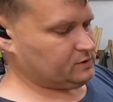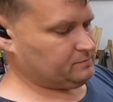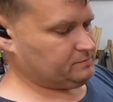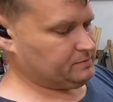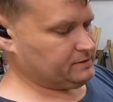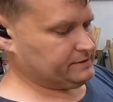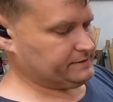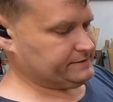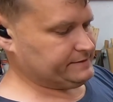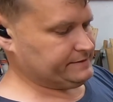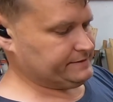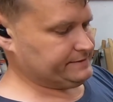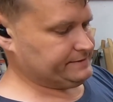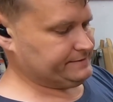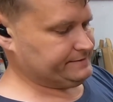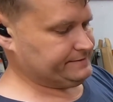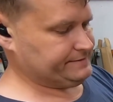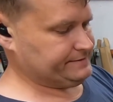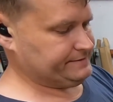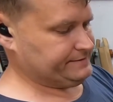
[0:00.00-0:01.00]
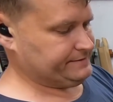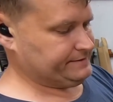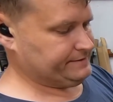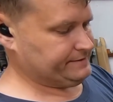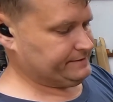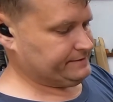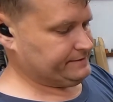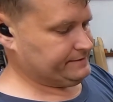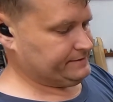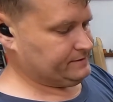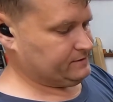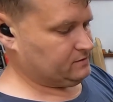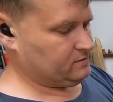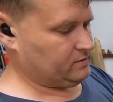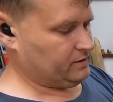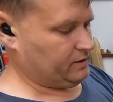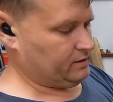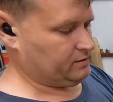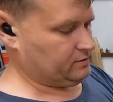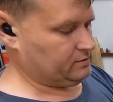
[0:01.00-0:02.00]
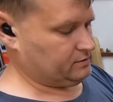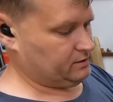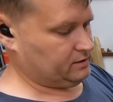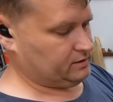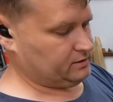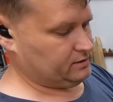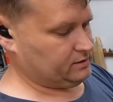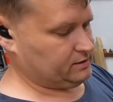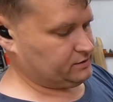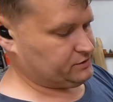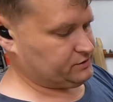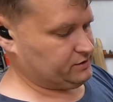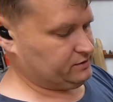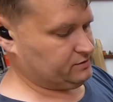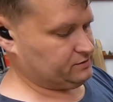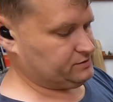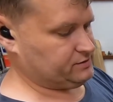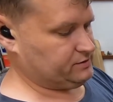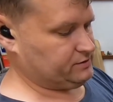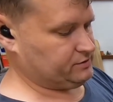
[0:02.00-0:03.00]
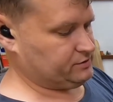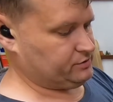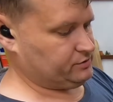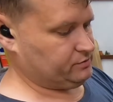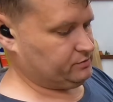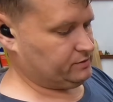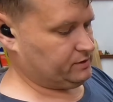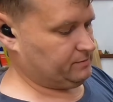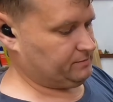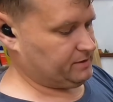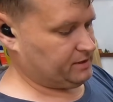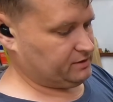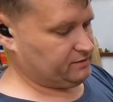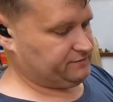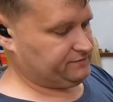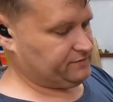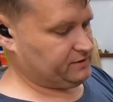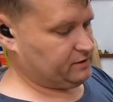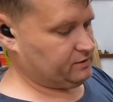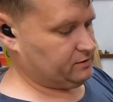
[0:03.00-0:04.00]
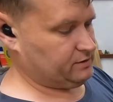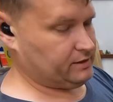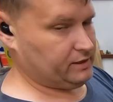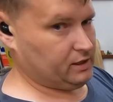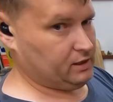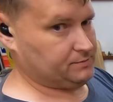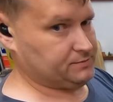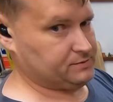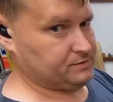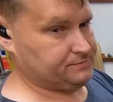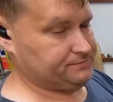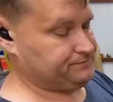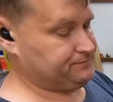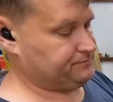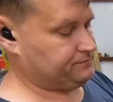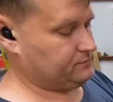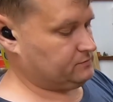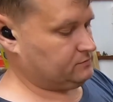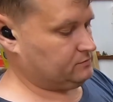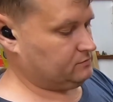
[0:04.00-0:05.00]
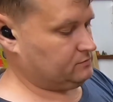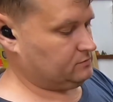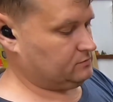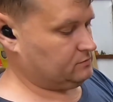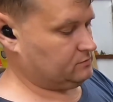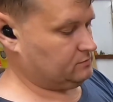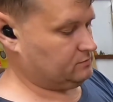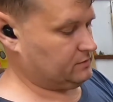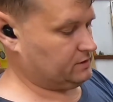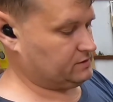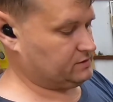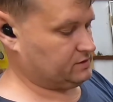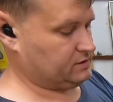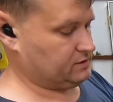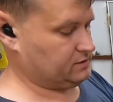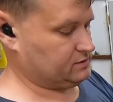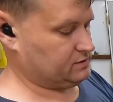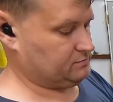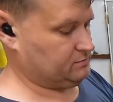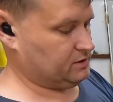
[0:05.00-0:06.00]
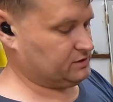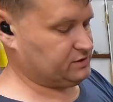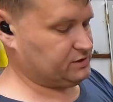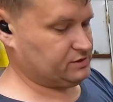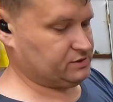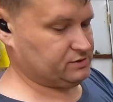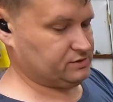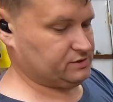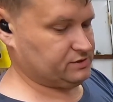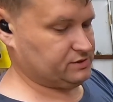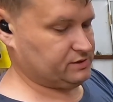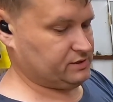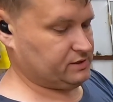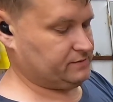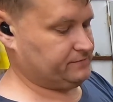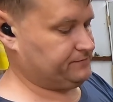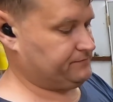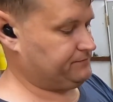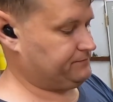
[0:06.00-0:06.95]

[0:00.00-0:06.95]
But and yeah, got cheaters in there too. That magnifier, it helps. Makes things much easier to see.